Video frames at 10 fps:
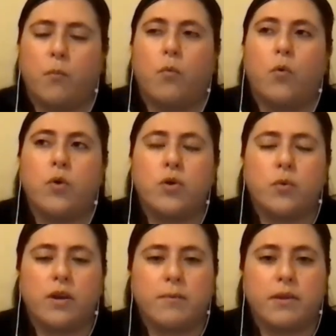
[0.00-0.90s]
who you
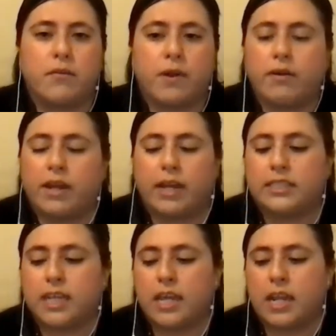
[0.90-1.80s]
want to be around, like I
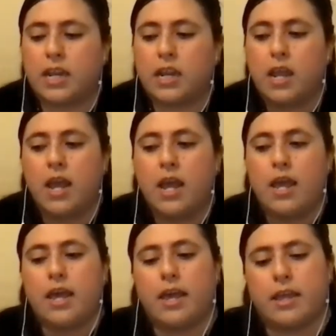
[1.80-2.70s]
said. And
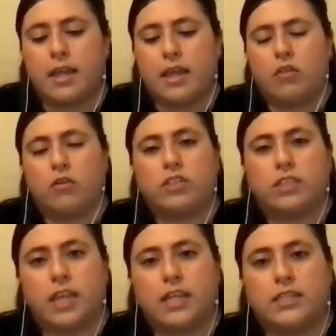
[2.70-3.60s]
in those
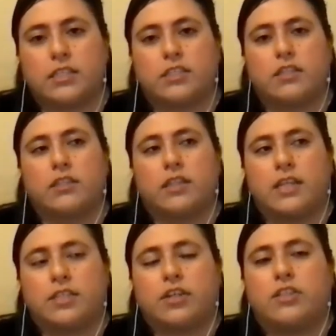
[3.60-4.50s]
things, they
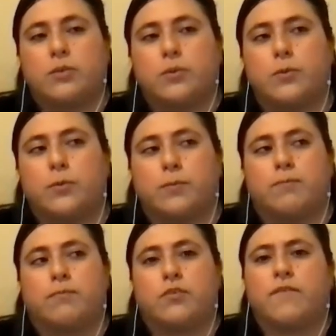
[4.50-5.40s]
start to
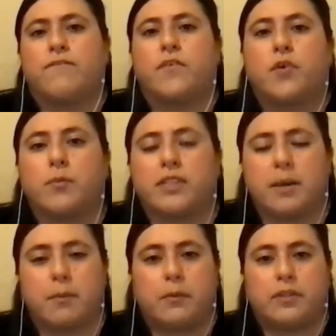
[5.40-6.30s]
inform the
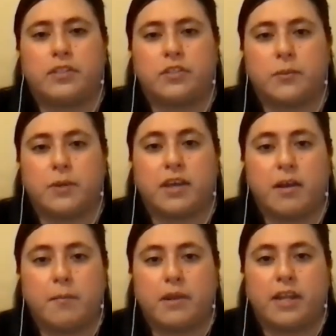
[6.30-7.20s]
type of person you
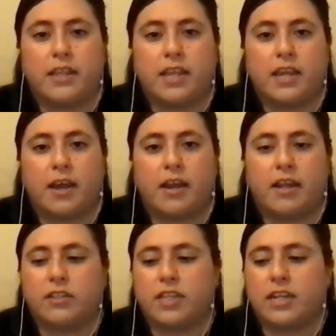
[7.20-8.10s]
become. And I think, like
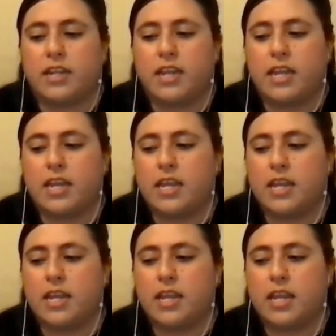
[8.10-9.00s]
you said, it
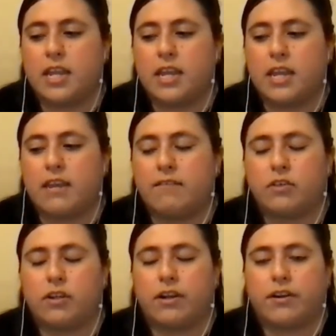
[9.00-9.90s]
gives you
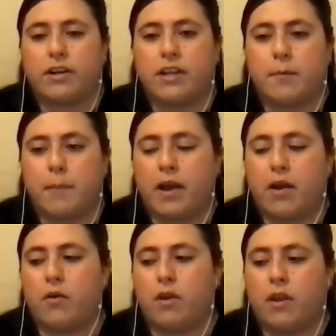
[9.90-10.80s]
clarity
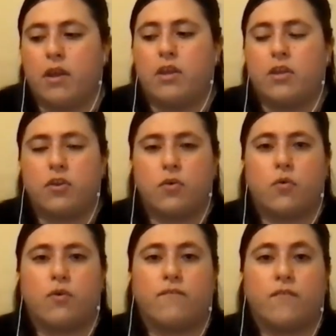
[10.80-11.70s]
about
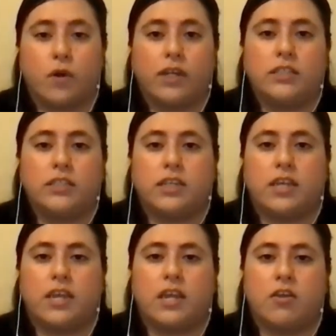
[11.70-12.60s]
your voice
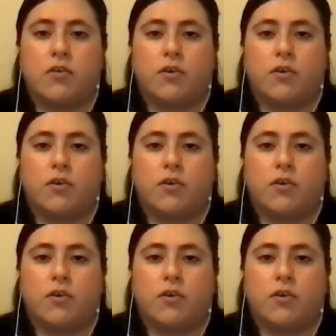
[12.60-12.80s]
and